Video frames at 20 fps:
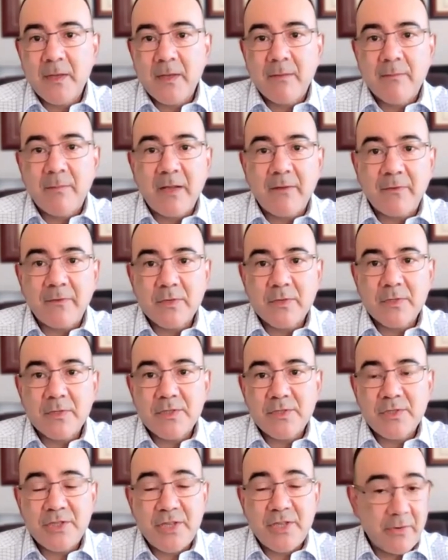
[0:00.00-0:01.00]
by
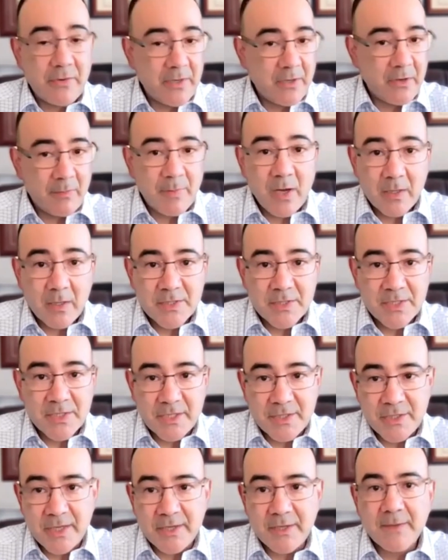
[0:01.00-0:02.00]
first sharing our policy
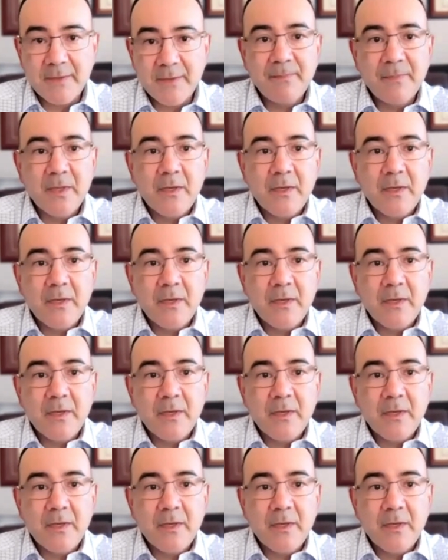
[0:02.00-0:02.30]
agenda.